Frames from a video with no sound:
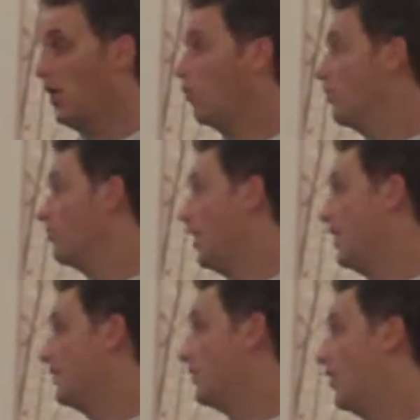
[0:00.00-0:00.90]
We've
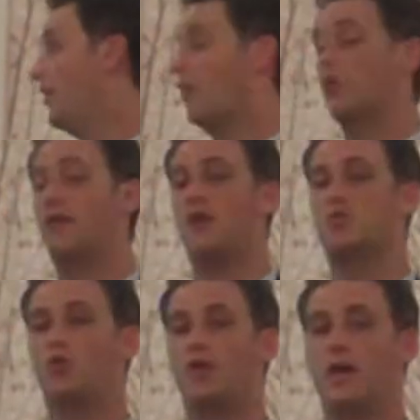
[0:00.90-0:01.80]
got a number of
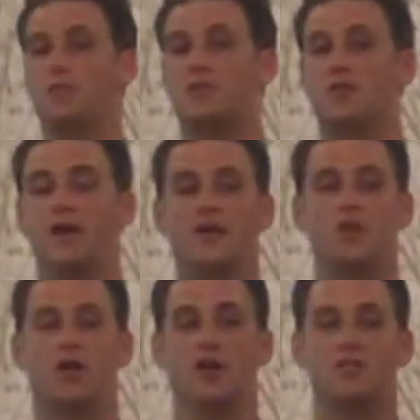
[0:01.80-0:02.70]
household names as
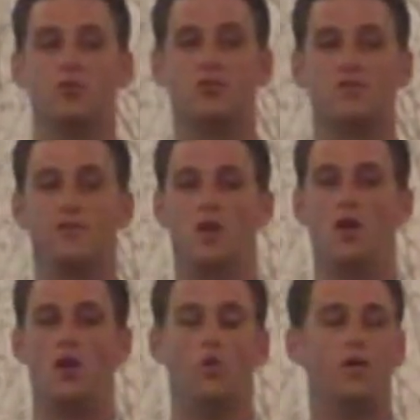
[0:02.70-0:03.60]
our customers.
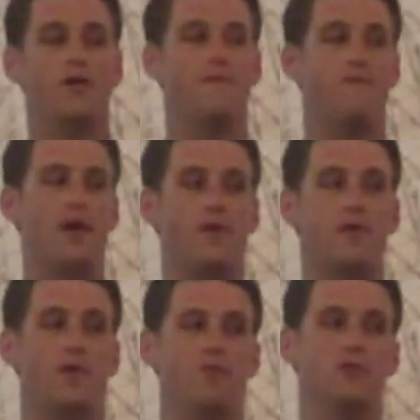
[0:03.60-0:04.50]
We are
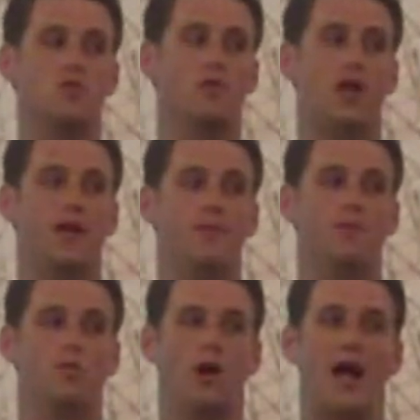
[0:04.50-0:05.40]
very
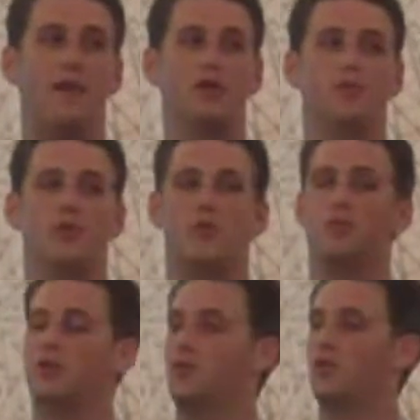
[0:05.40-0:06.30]
reference-reliant. We're happy to put
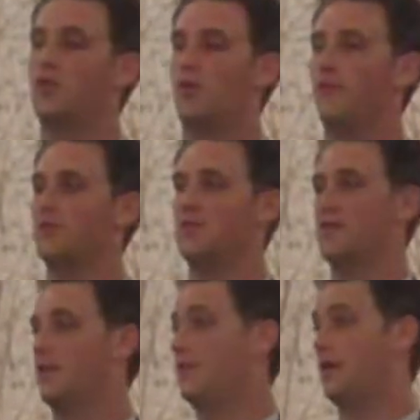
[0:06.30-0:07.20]
people in touch with our references
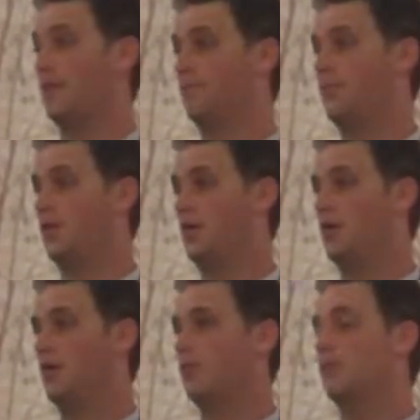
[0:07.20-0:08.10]
at any time.
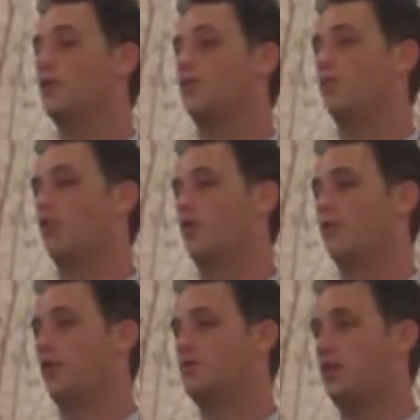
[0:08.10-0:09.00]
People at the
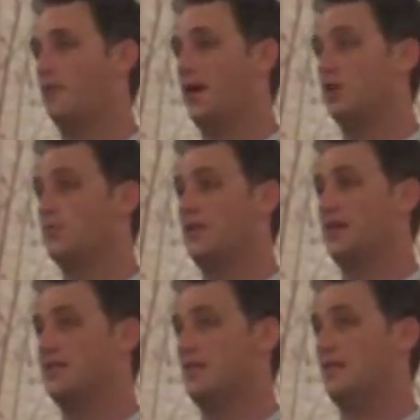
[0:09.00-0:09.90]
forefront of ticket management, they
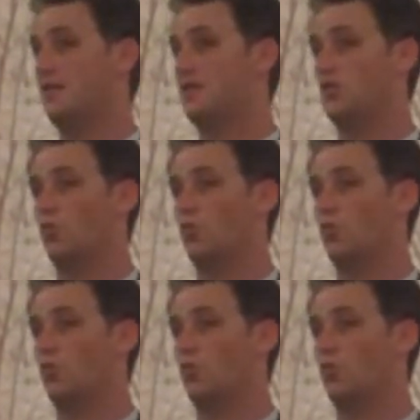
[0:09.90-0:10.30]
see that this is